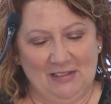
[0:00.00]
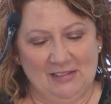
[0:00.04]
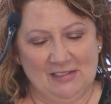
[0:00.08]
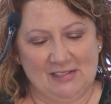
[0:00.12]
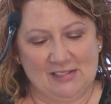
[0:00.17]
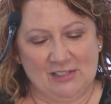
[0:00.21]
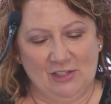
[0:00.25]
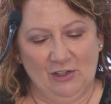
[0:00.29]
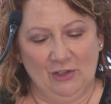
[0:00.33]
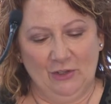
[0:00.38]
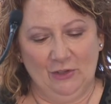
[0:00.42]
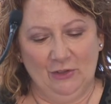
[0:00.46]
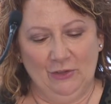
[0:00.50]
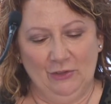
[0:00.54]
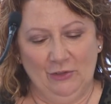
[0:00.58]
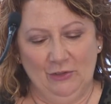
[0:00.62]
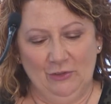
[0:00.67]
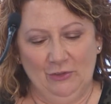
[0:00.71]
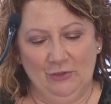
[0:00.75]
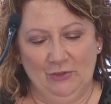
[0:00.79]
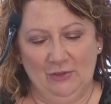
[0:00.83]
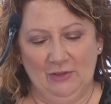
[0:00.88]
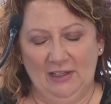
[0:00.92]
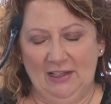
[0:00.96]
So
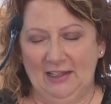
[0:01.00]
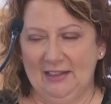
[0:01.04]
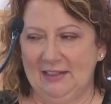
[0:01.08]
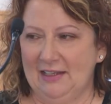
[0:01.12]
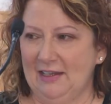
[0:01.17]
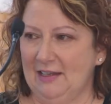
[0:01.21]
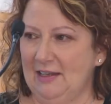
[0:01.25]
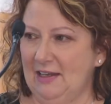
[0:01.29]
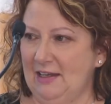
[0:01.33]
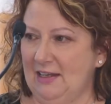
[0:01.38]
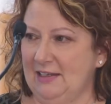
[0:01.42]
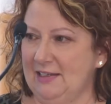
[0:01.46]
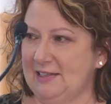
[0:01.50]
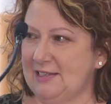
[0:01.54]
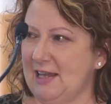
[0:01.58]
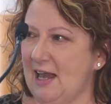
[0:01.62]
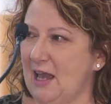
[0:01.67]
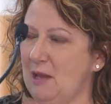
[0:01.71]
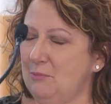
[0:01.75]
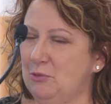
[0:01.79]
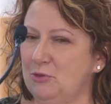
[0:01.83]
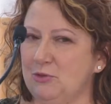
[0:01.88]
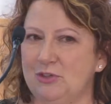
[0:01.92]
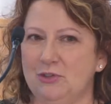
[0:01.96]
it is
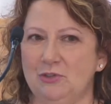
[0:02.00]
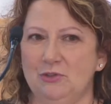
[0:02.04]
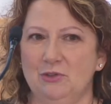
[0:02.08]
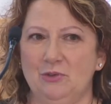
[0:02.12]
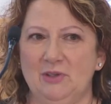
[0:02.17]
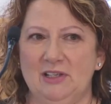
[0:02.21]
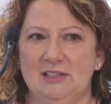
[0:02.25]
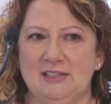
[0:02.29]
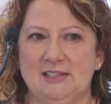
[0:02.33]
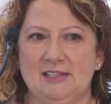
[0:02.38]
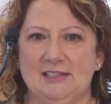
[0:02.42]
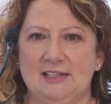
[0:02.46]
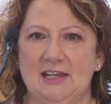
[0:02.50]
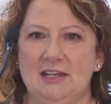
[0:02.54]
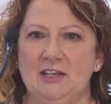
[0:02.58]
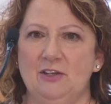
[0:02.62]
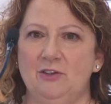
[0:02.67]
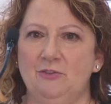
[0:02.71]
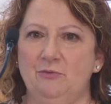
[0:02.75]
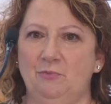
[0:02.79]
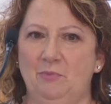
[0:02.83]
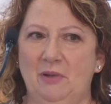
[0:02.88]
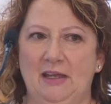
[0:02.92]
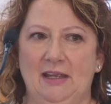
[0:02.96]
able to, instead
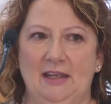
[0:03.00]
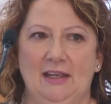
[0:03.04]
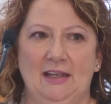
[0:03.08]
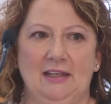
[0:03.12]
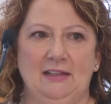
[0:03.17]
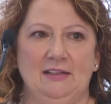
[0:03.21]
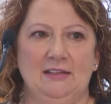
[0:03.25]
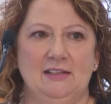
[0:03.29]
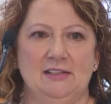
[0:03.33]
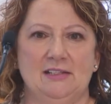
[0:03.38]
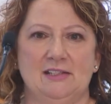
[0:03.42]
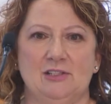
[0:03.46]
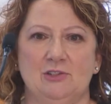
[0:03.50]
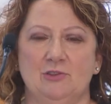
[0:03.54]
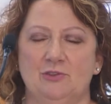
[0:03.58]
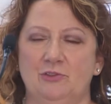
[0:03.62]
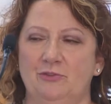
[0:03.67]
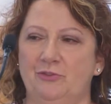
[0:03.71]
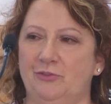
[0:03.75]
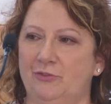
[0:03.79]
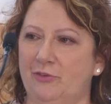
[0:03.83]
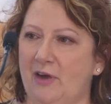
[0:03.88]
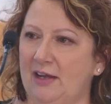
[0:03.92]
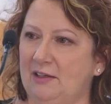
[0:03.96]
of being this sort of
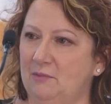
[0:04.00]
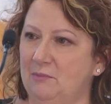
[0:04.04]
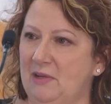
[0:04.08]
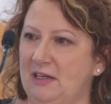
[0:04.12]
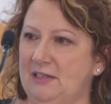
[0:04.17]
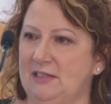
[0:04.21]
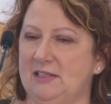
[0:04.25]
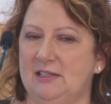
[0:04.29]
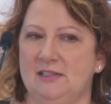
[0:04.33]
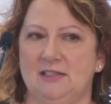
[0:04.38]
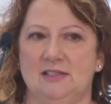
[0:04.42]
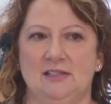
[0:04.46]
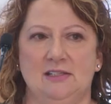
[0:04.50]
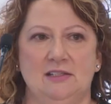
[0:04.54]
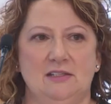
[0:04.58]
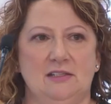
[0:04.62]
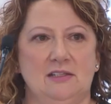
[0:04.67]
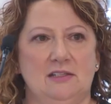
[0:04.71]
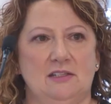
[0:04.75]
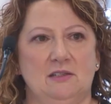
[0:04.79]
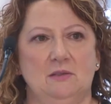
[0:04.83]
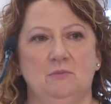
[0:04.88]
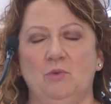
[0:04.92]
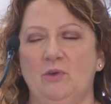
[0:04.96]
fragmented
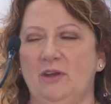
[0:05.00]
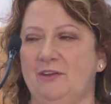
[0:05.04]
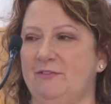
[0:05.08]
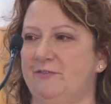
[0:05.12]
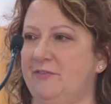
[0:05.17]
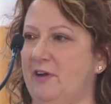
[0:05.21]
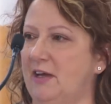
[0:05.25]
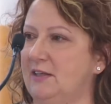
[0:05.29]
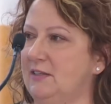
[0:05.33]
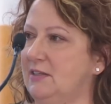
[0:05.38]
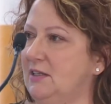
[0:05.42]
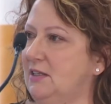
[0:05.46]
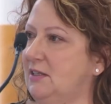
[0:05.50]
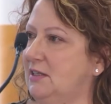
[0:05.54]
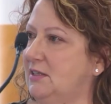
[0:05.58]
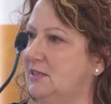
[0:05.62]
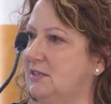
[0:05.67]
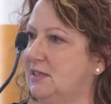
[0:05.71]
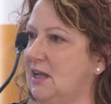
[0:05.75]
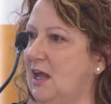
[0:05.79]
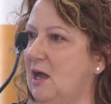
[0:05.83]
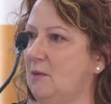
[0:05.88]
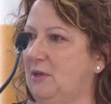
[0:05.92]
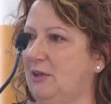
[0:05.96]
system where funding is
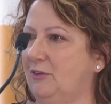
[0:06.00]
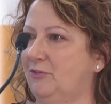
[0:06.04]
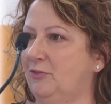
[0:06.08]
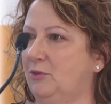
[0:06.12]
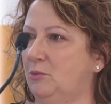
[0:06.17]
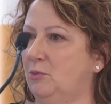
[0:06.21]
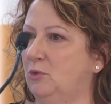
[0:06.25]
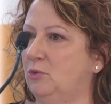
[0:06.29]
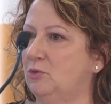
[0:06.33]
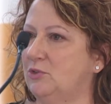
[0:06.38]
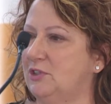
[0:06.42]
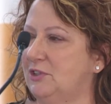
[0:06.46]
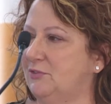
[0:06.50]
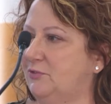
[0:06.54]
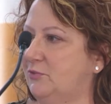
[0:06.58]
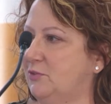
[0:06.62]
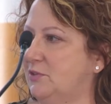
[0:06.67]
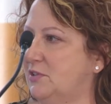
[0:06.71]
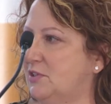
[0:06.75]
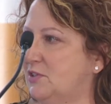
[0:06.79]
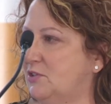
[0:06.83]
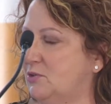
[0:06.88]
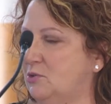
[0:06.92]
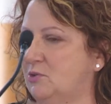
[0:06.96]
coming from all
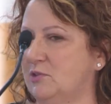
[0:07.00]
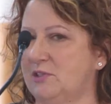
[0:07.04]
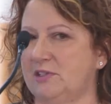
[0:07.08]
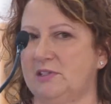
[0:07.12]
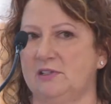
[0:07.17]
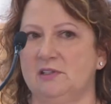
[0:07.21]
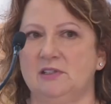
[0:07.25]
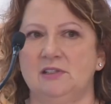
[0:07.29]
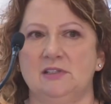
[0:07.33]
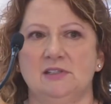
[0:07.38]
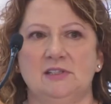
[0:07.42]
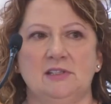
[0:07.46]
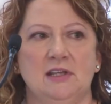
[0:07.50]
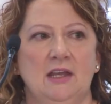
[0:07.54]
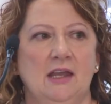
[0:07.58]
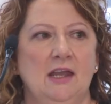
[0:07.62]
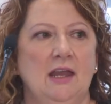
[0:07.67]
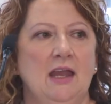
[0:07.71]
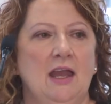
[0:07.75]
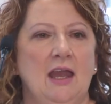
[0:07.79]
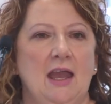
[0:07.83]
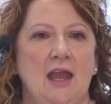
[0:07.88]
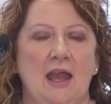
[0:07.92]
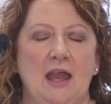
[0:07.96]
different sources
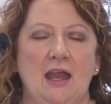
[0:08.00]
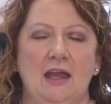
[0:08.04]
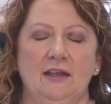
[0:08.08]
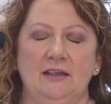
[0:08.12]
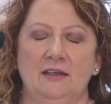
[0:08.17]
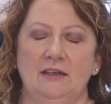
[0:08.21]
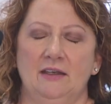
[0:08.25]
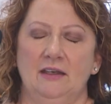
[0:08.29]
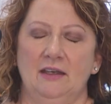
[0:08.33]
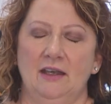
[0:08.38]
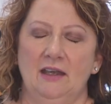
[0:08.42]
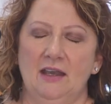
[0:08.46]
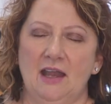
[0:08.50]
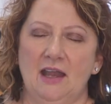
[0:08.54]
and